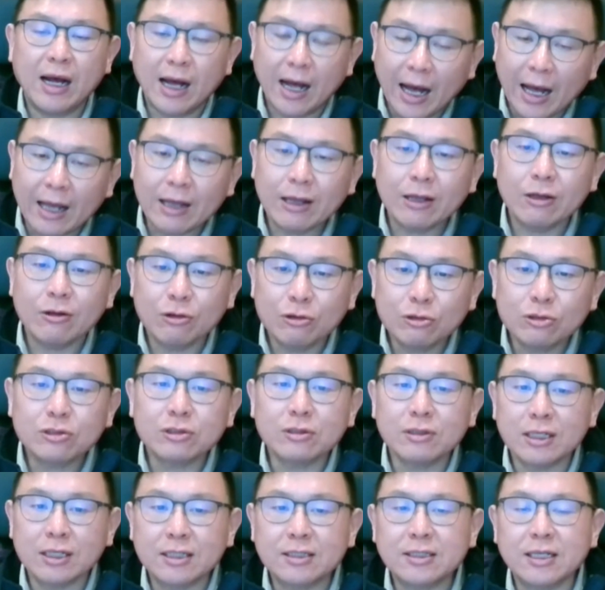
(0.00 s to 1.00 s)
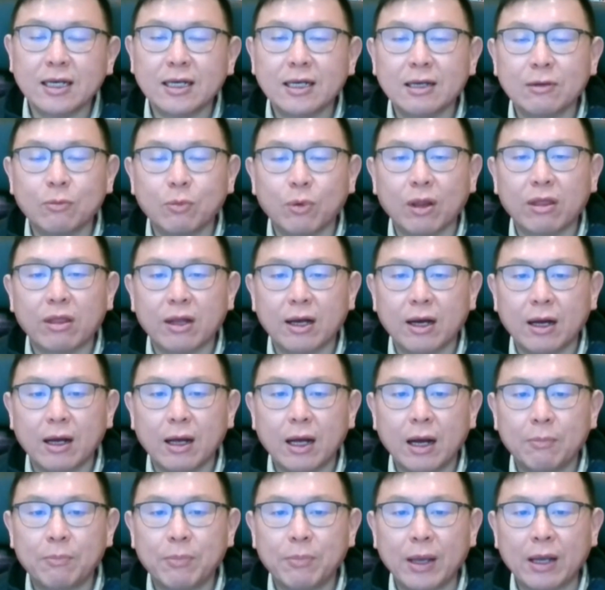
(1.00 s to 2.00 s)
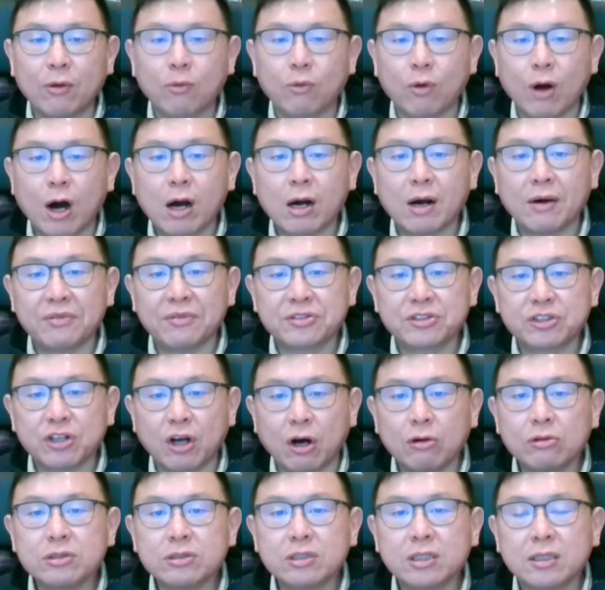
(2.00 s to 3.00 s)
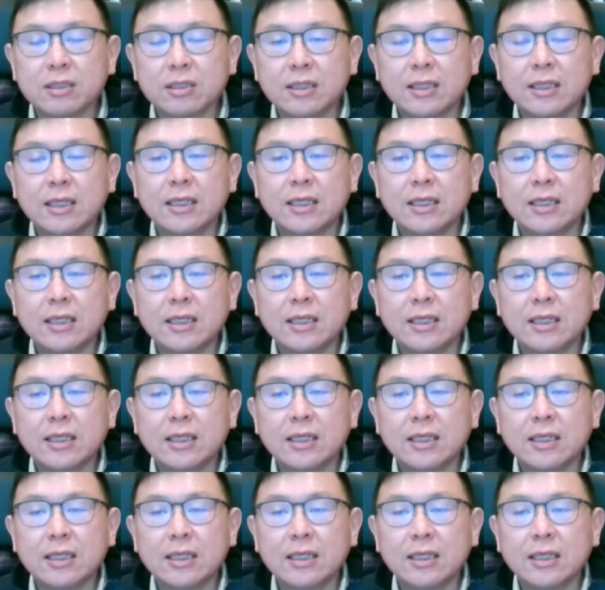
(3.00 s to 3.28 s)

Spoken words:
I usually take it with a big rock of salt,